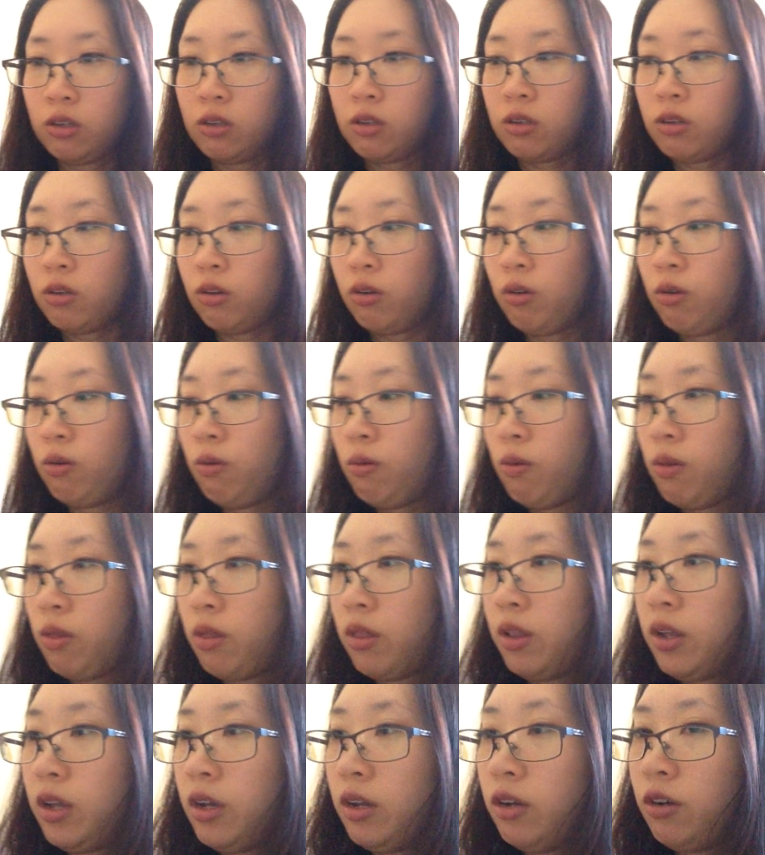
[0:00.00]
So
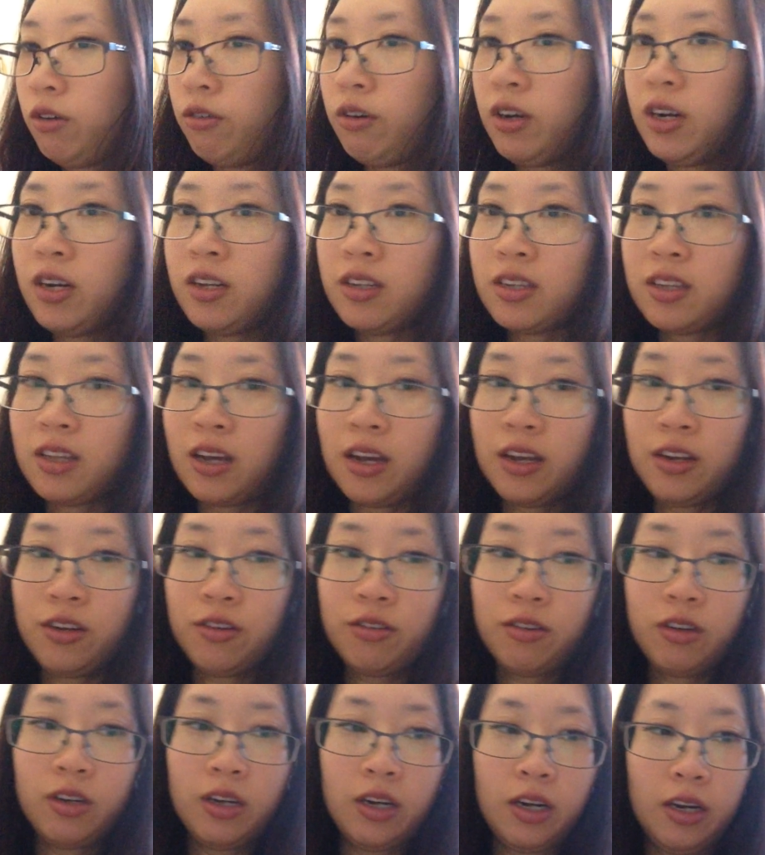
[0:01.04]
the ingredients that
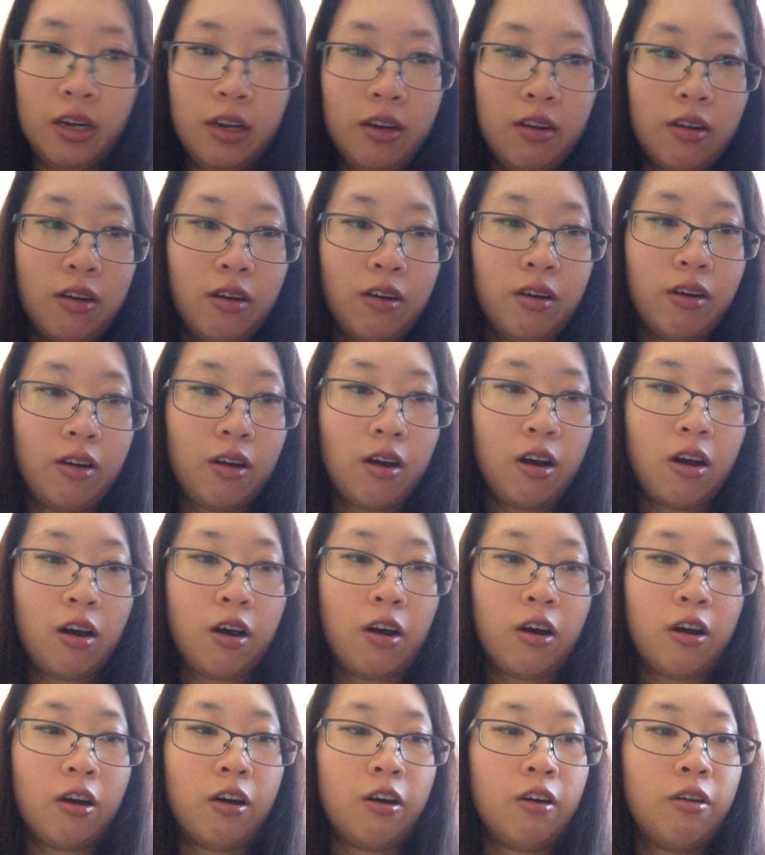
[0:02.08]
you'll need
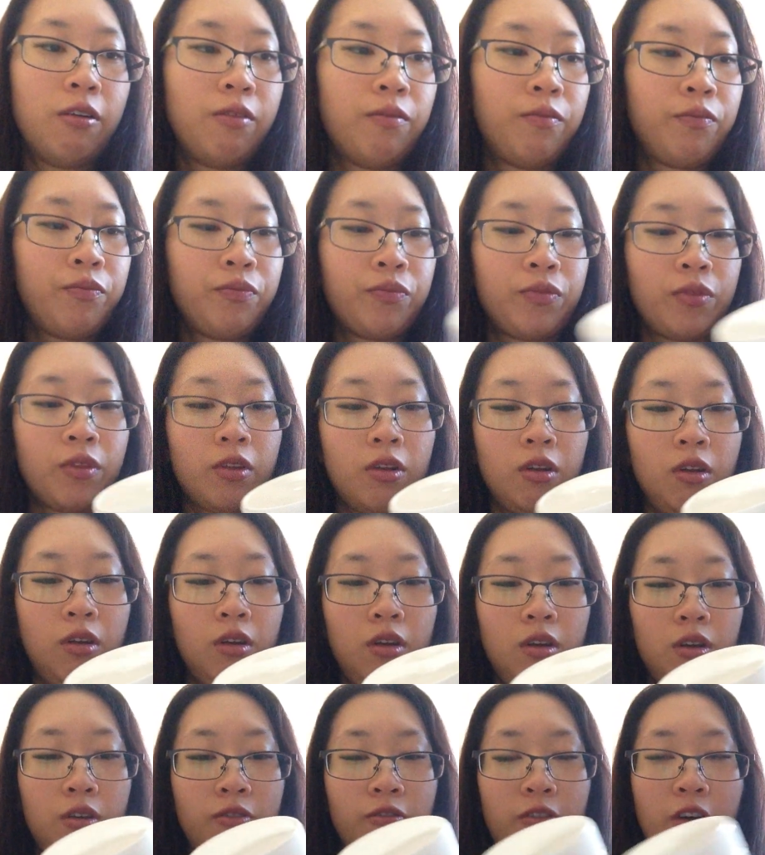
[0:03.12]
are
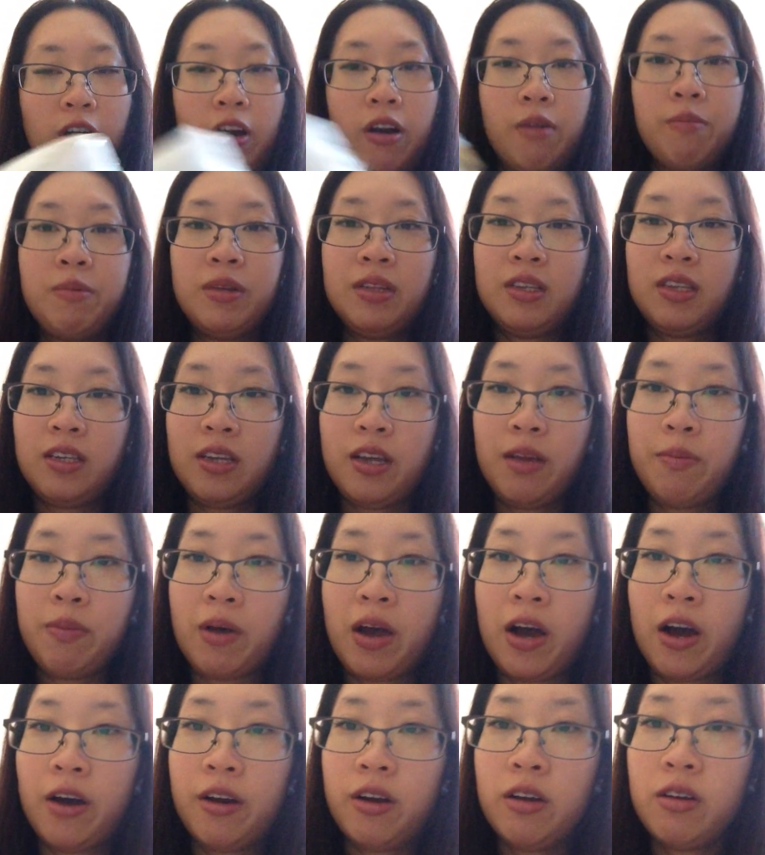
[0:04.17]
vitamin C
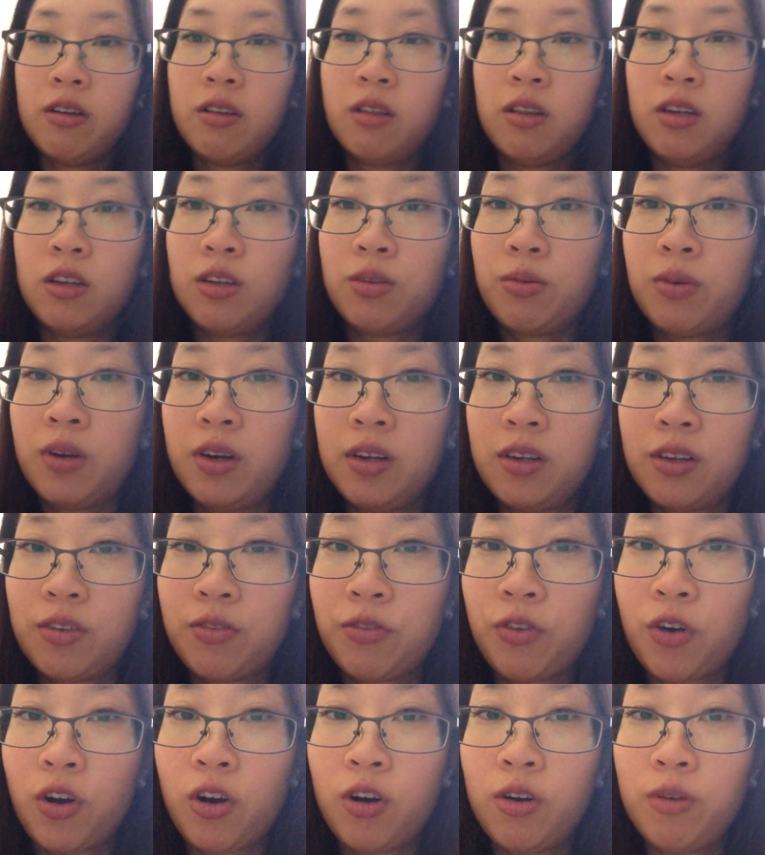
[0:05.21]
powder. This one is
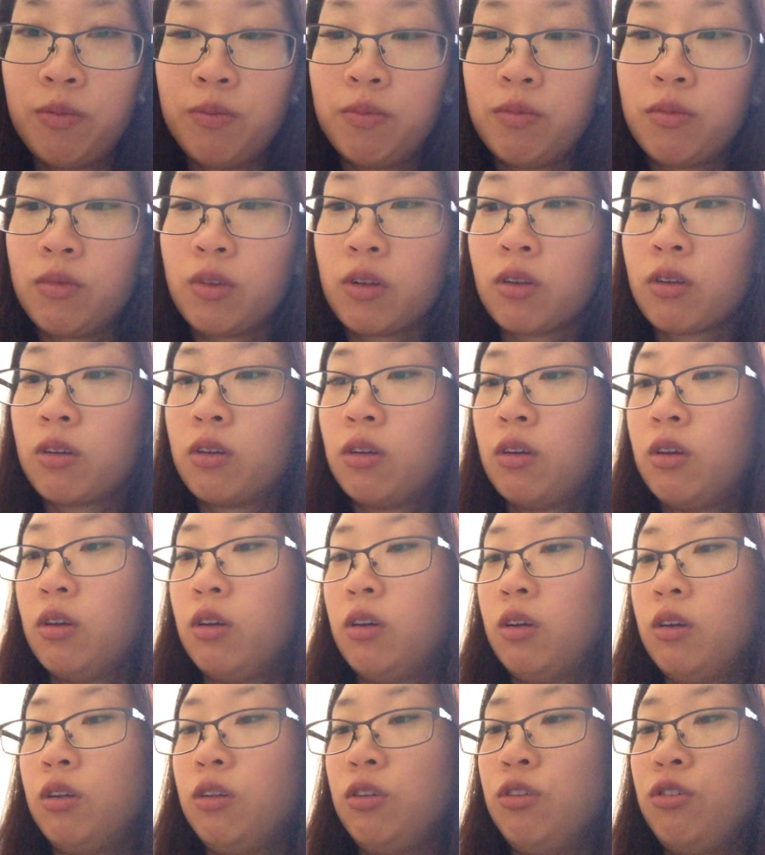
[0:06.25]
from
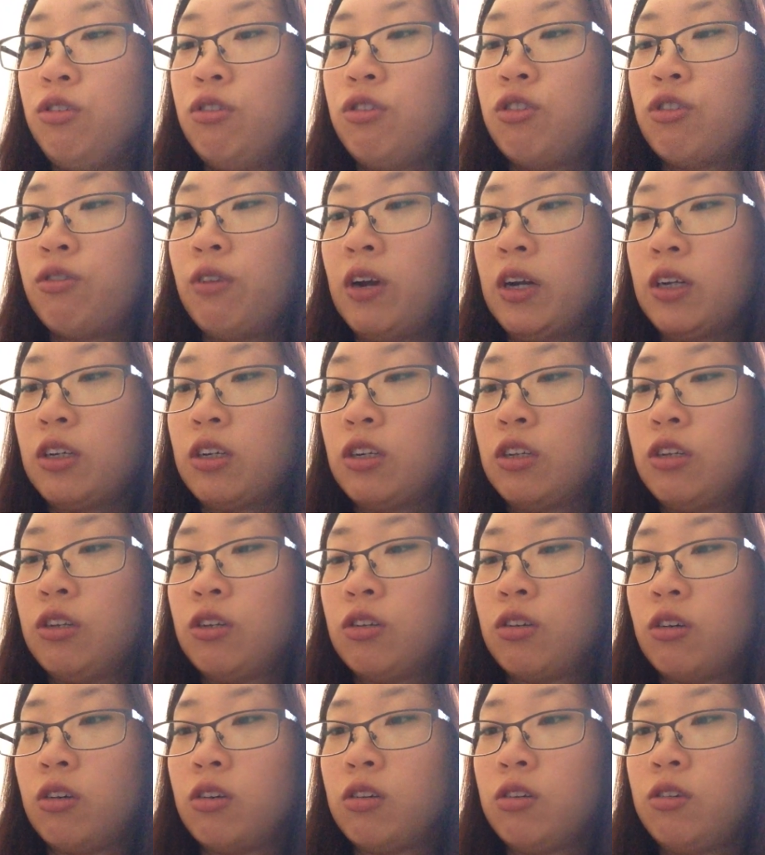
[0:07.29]
New
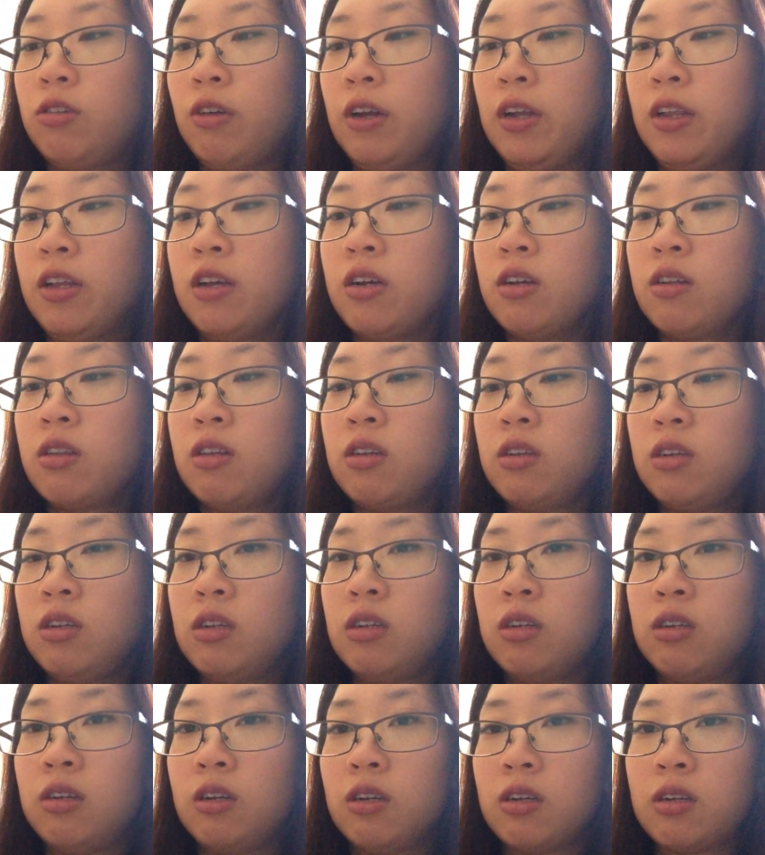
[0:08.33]
Directions Australia. This
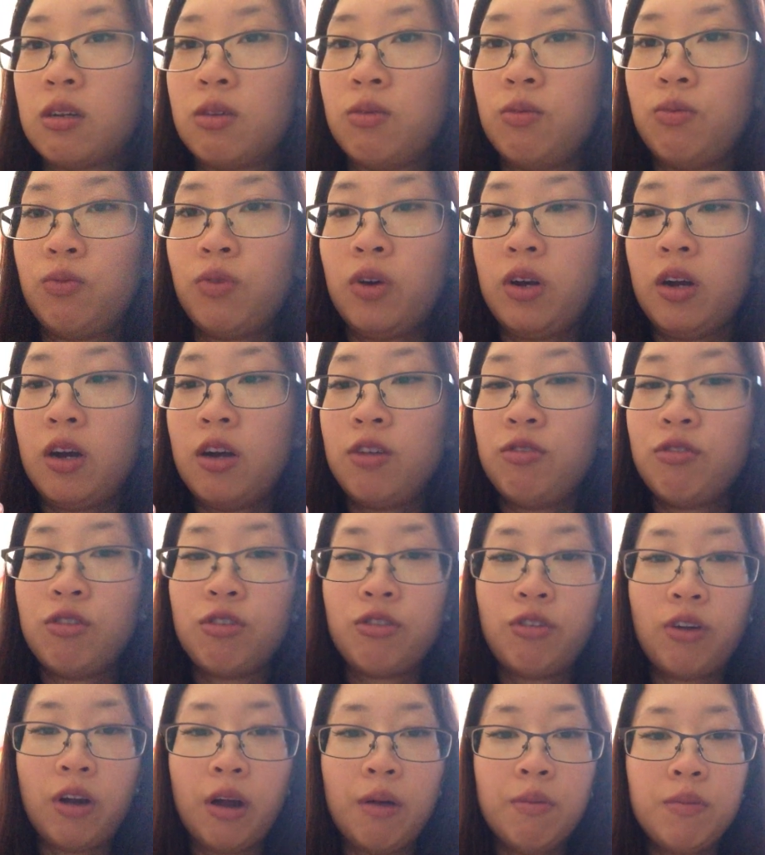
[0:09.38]
is just
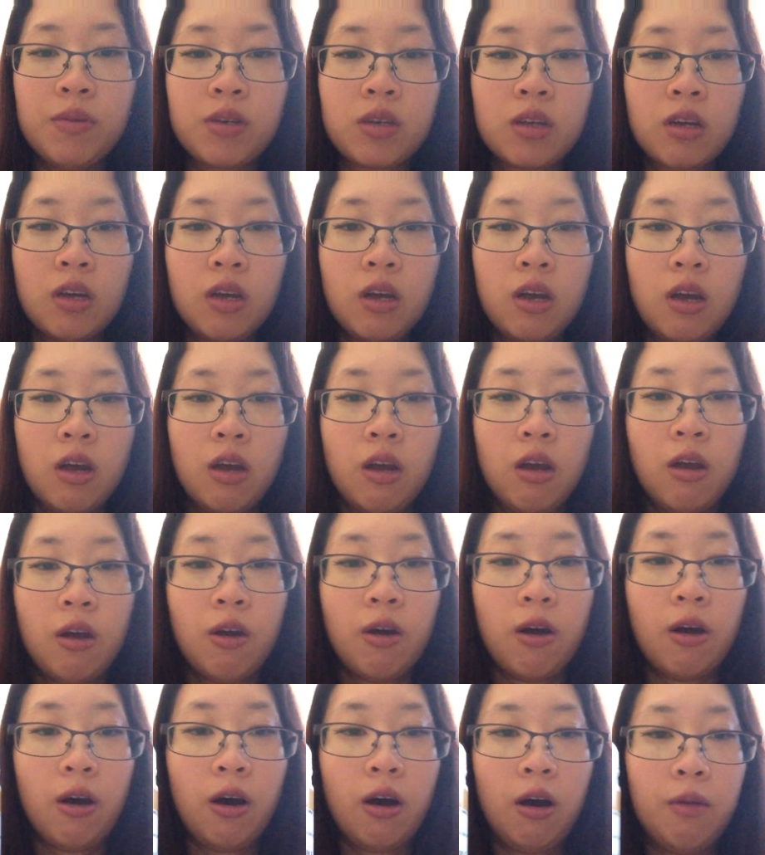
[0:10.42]
100 grams.
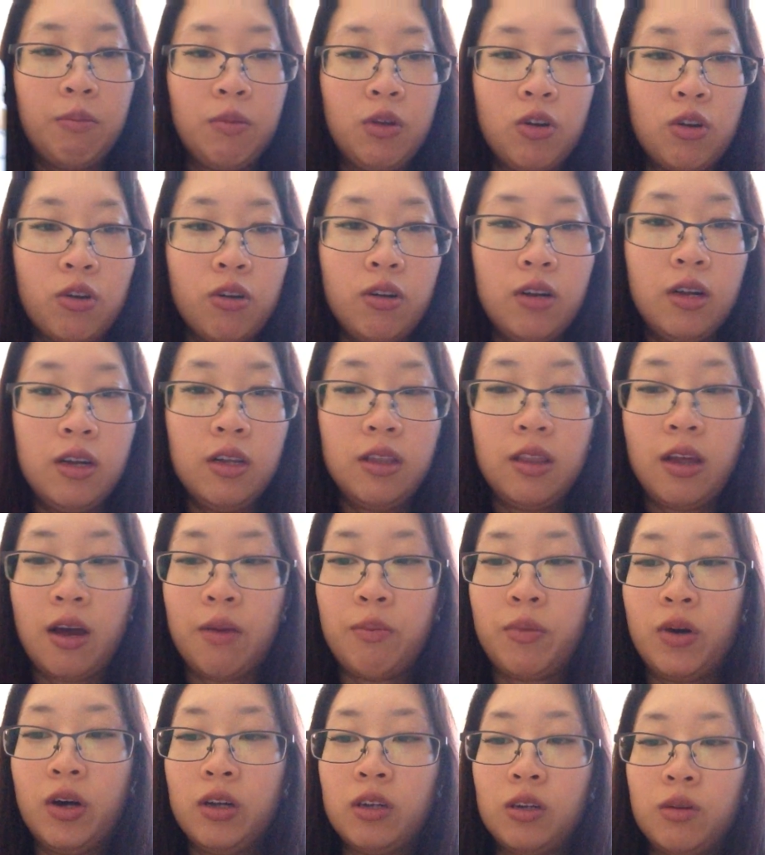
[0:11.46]
You don't need
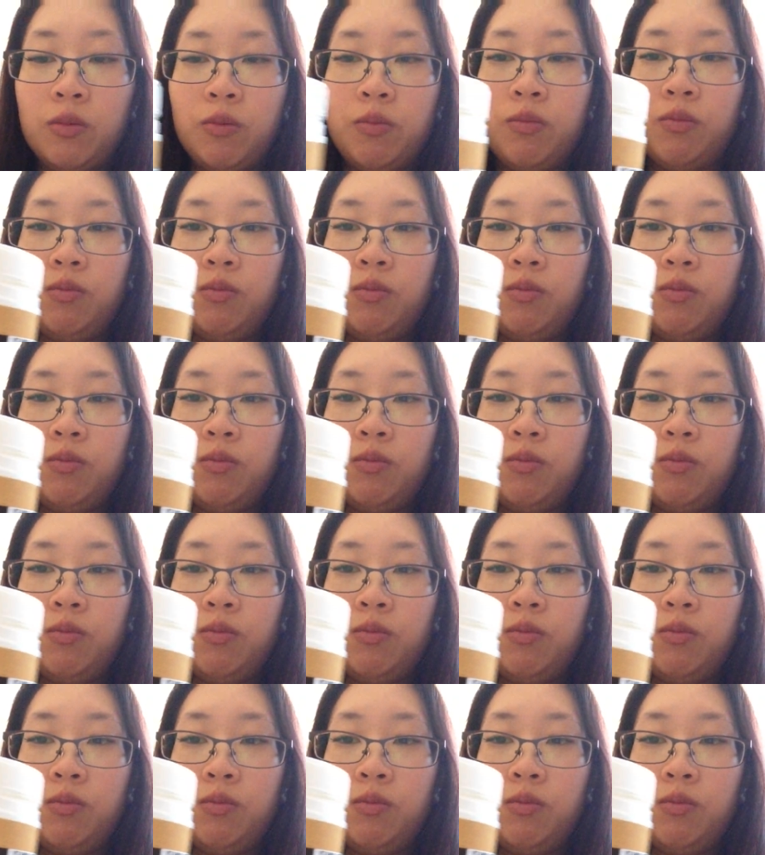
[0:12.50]
that much.